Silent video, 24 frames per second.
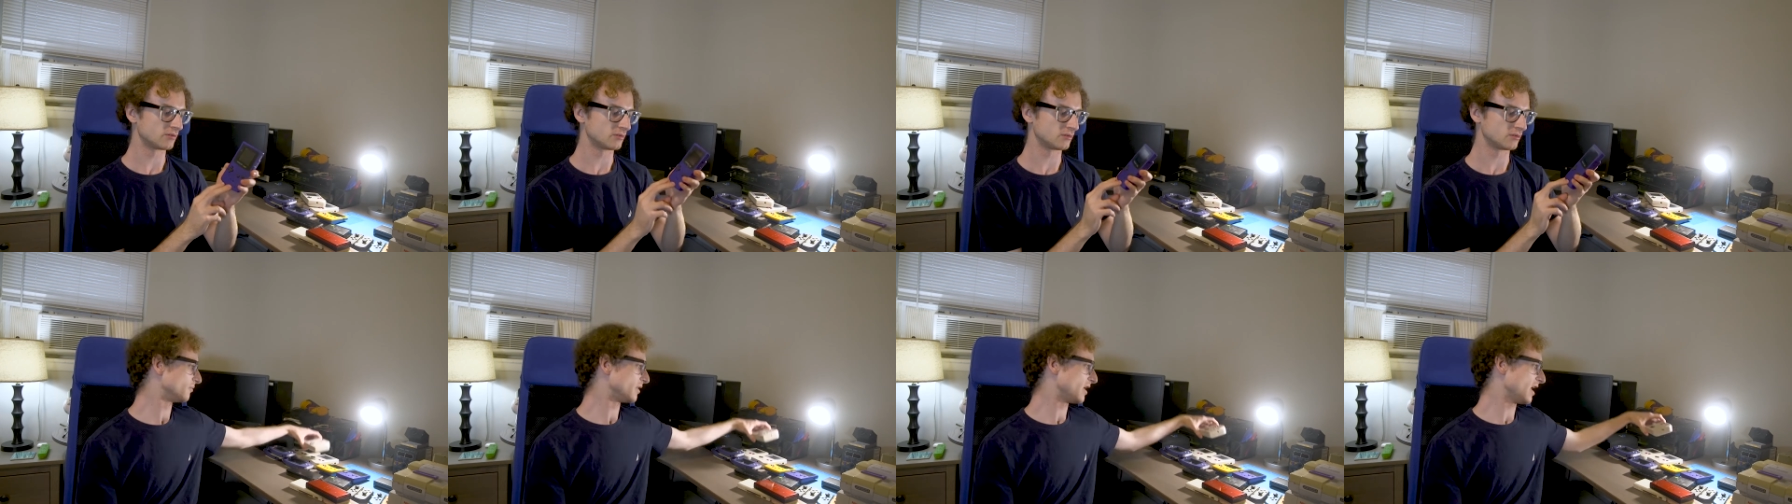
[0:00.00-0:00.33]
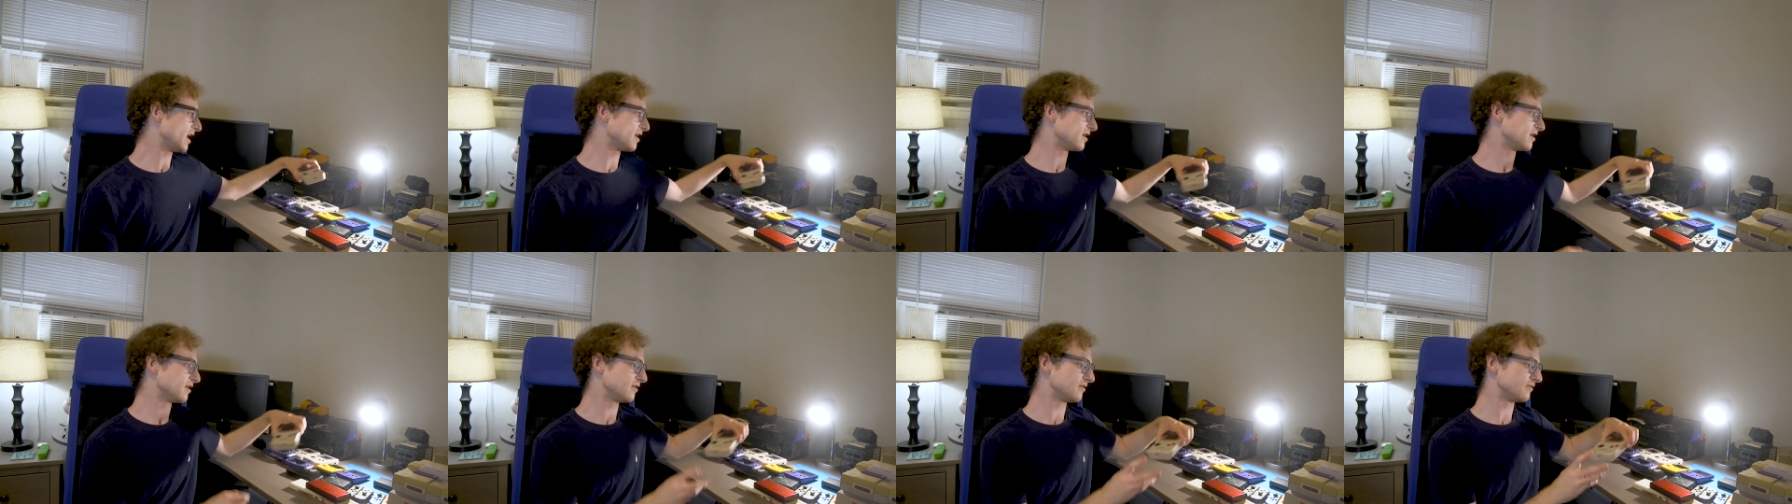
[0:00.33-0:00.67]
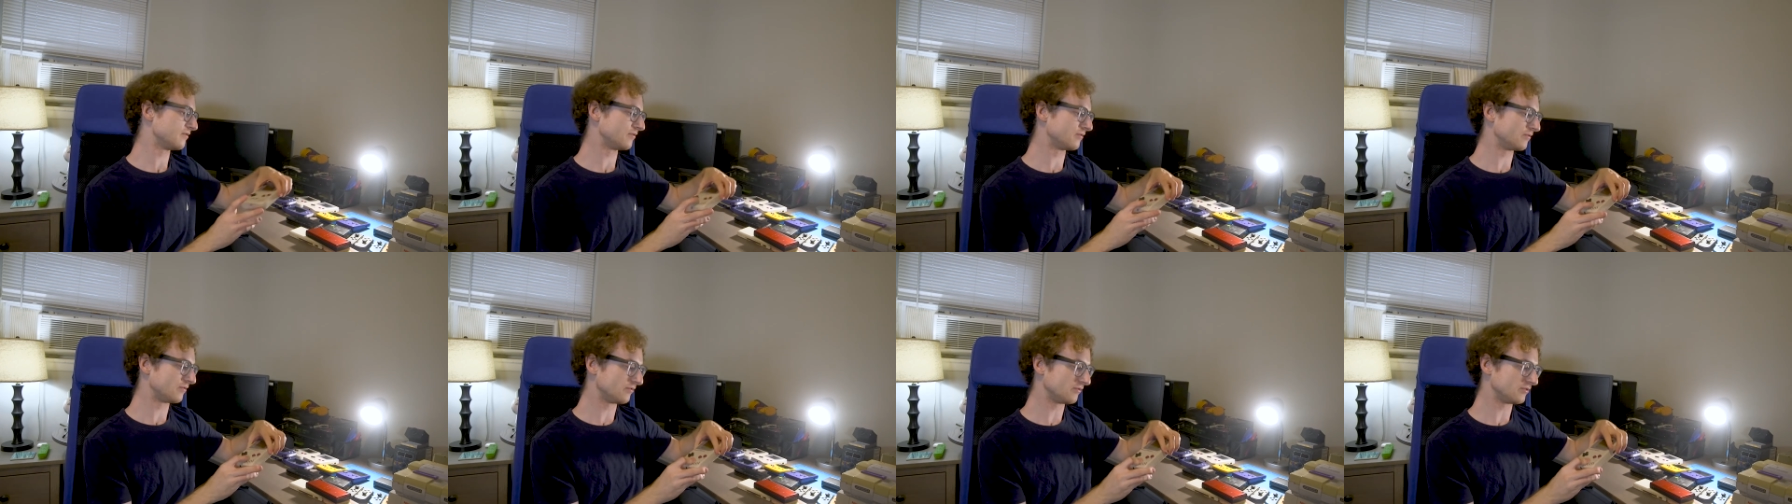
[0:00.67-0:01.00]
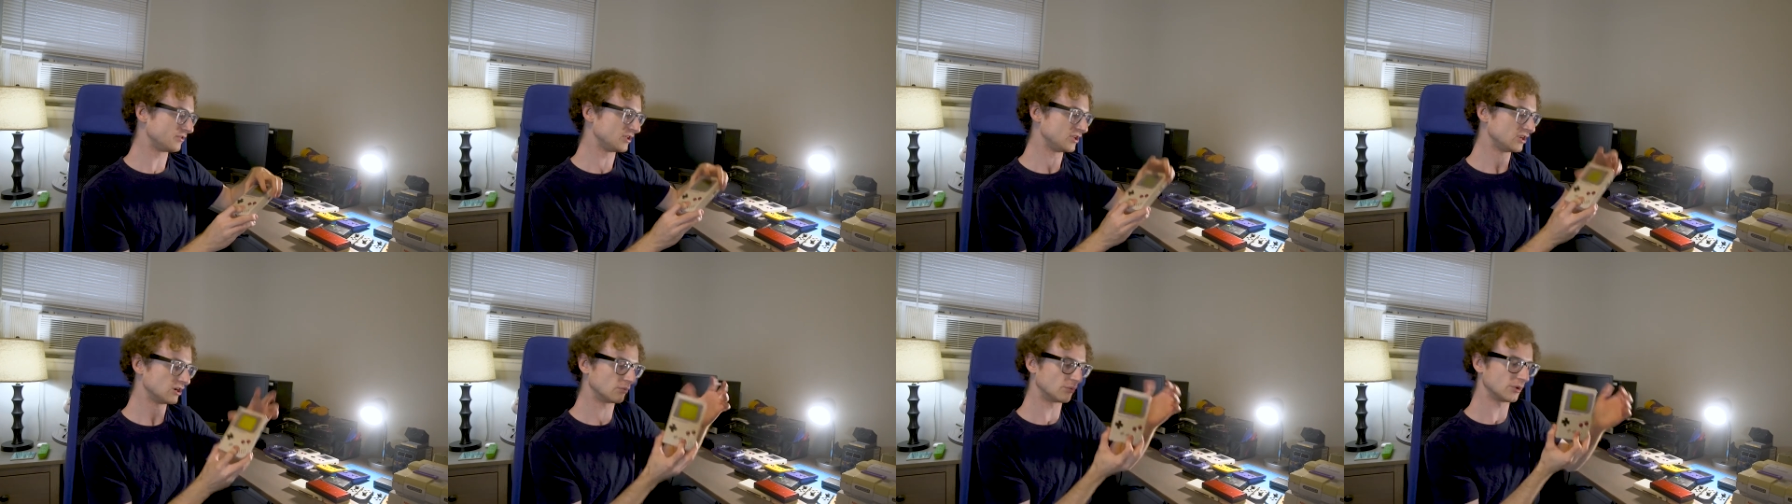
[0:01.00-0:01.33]
Here we have
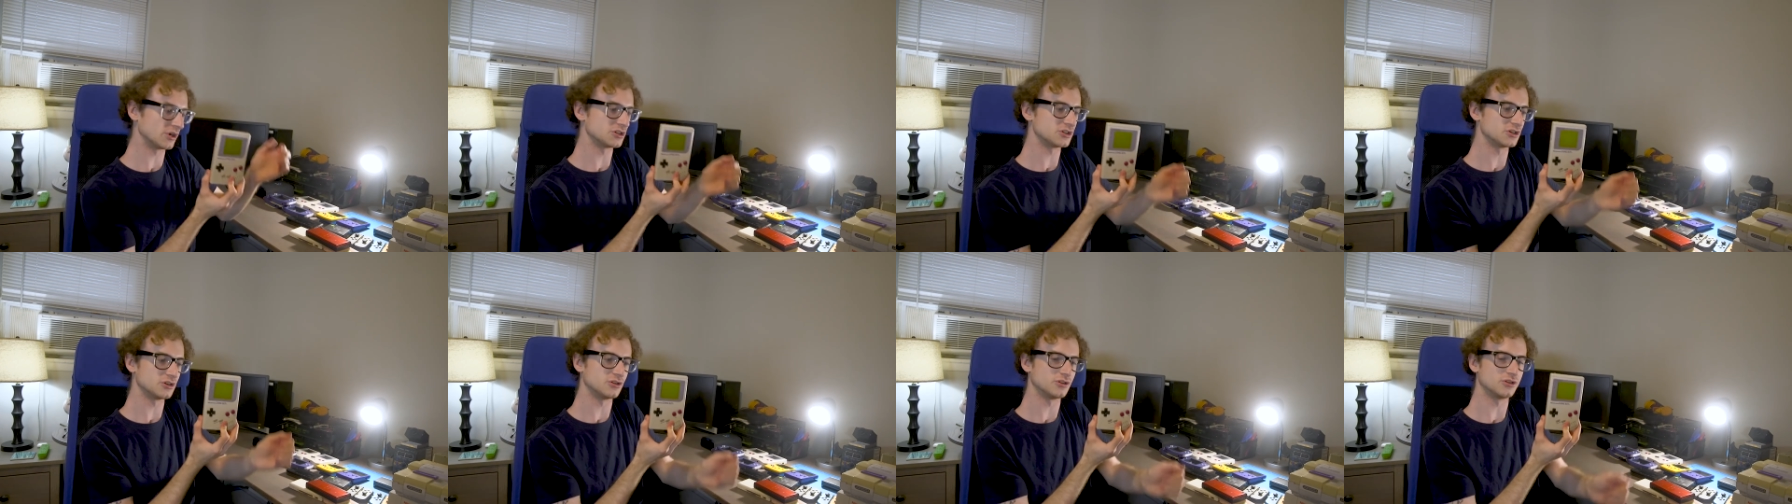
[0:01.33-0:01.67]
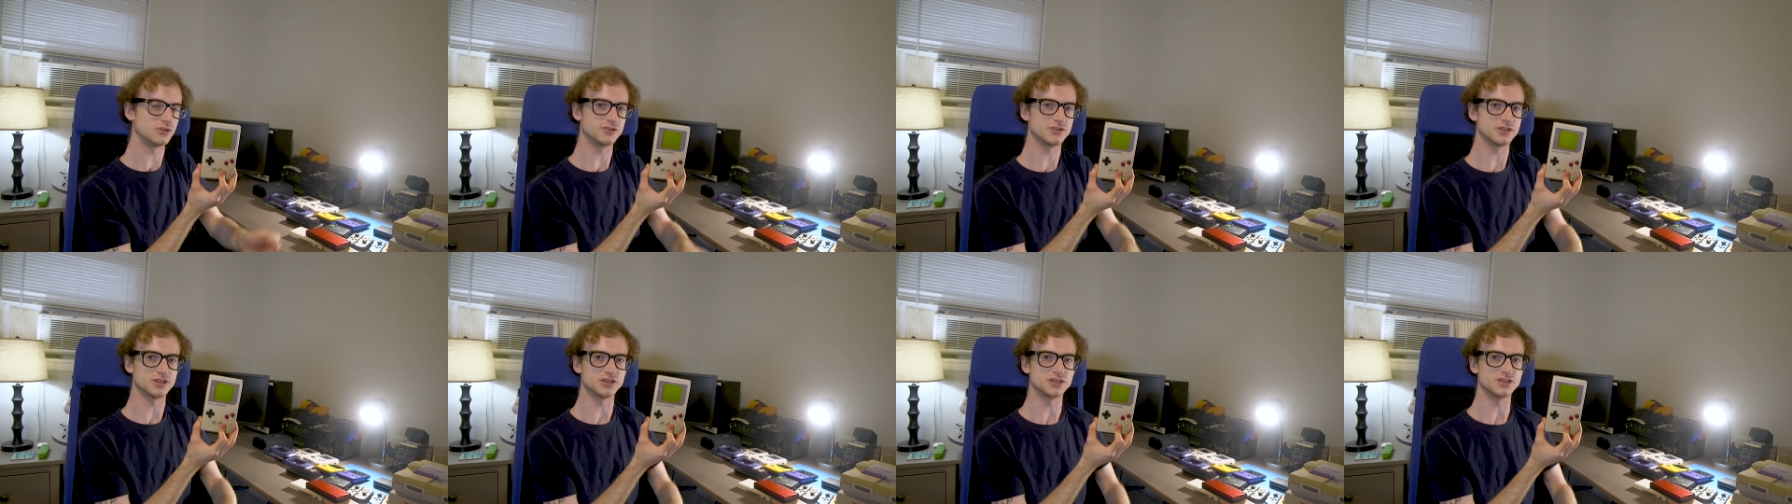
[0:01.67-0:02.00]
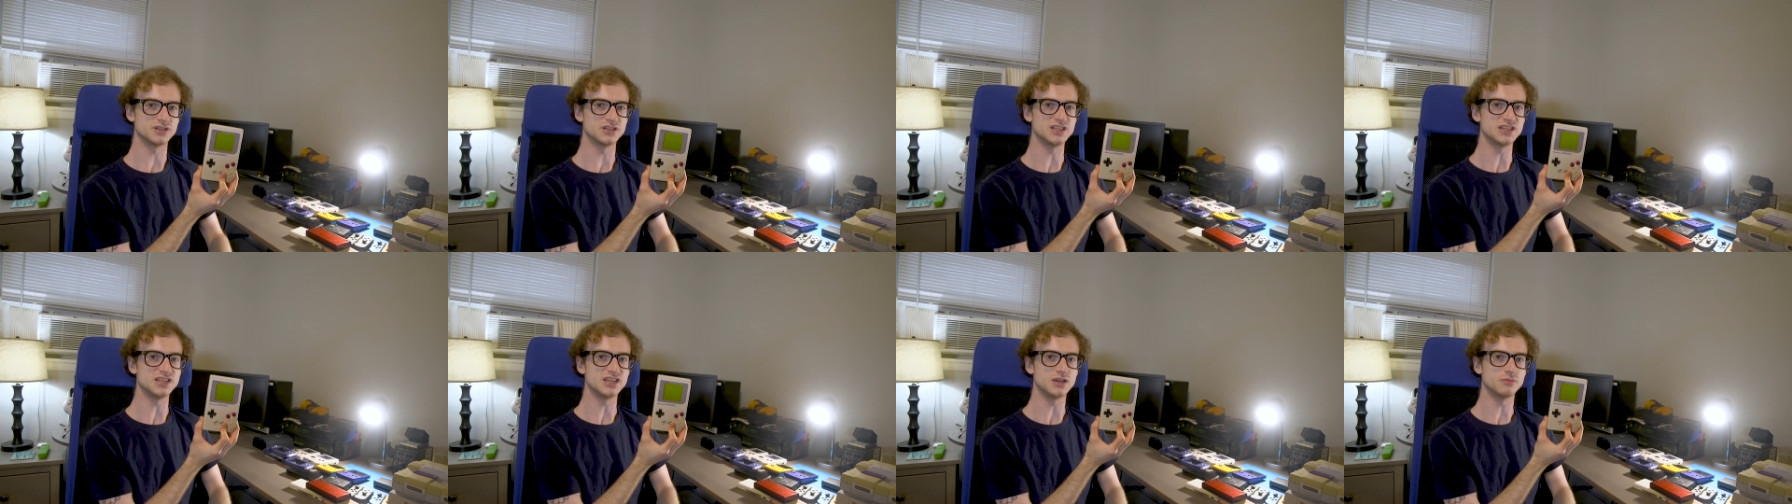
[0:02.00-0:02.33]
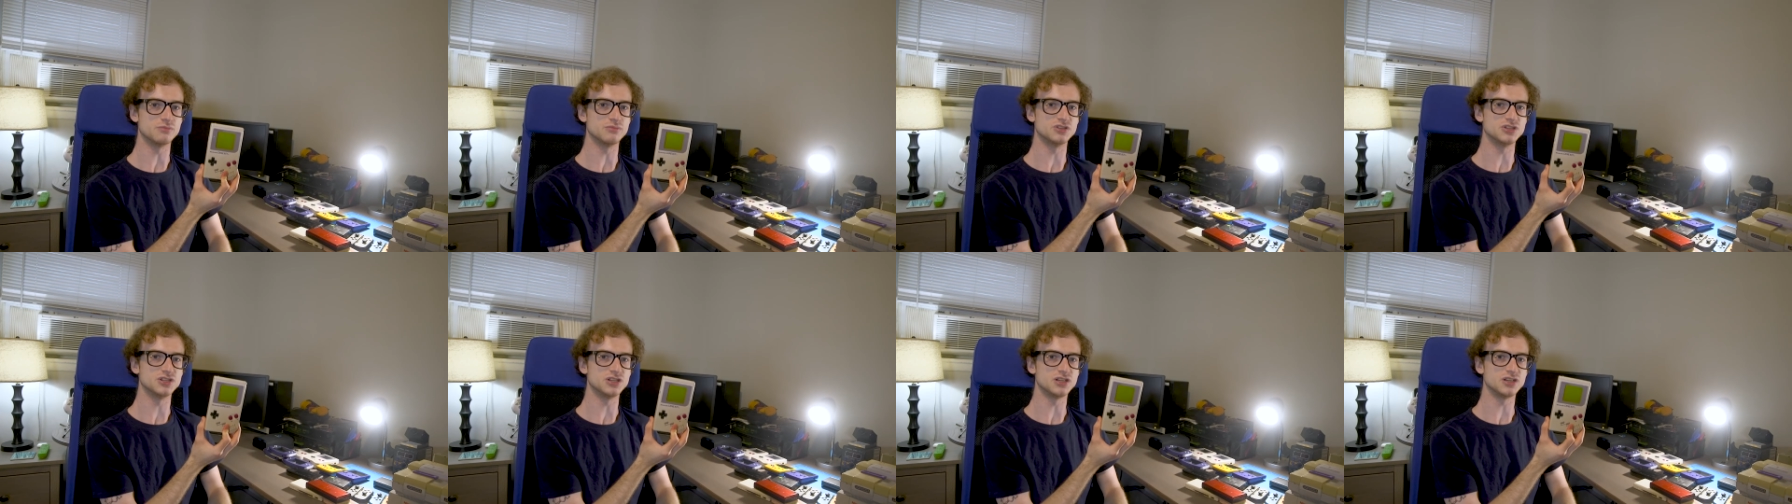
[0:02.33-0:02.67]
the original, the
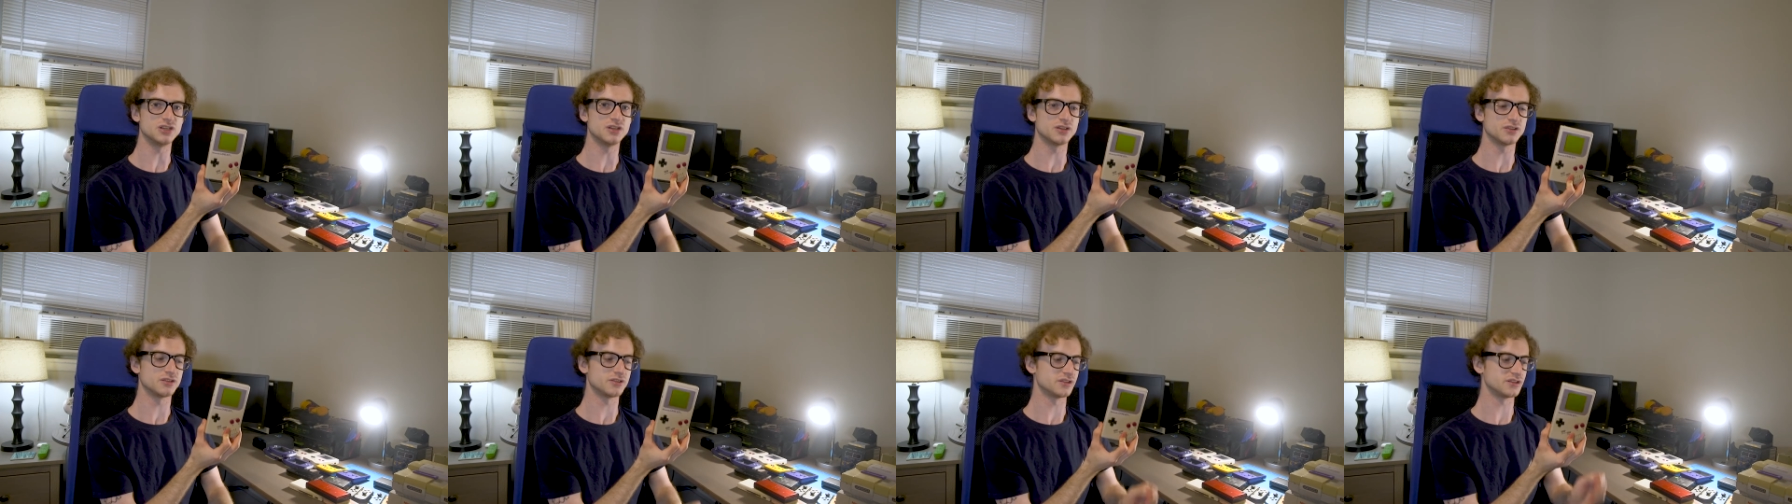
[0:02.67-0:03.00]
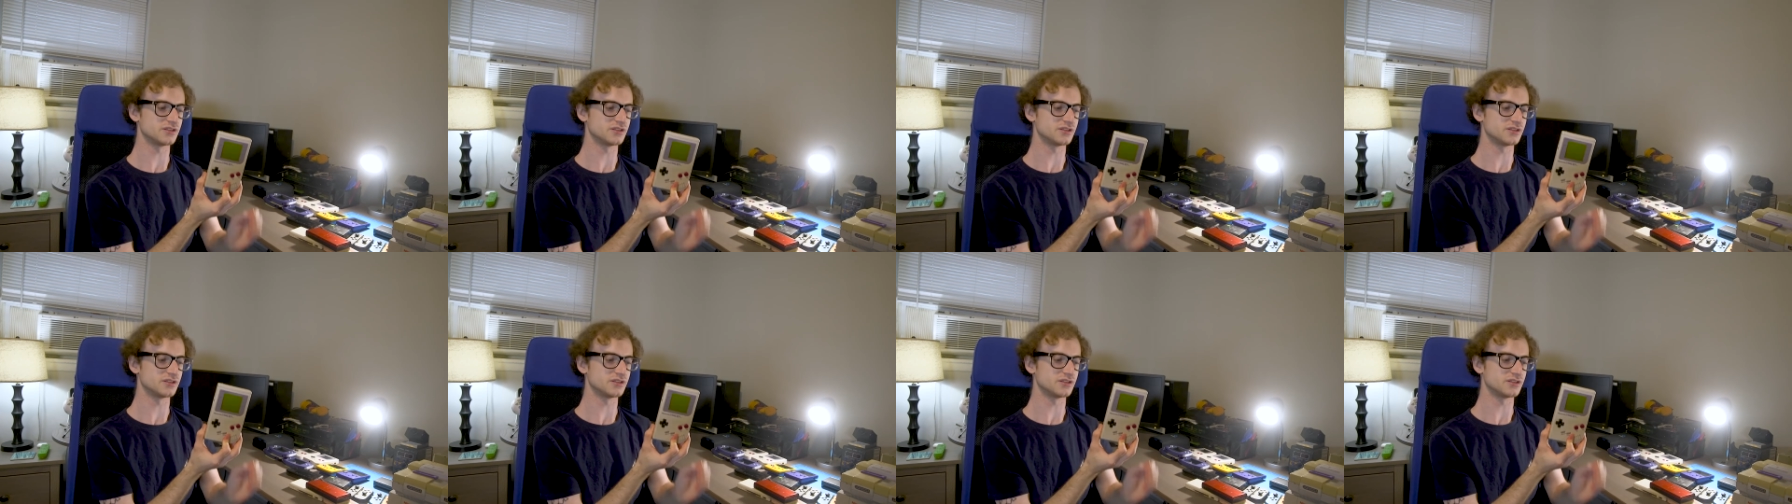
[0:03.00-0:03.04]
DMG.